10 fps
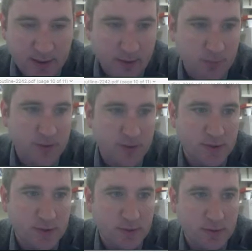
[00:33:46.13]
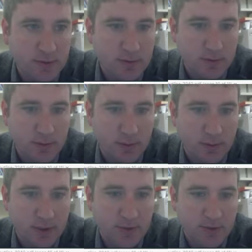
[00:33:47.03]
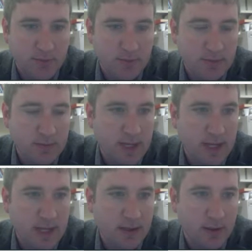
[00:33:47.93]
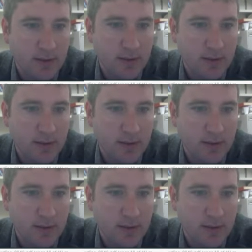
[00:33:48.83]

oops, don't want those in that color though.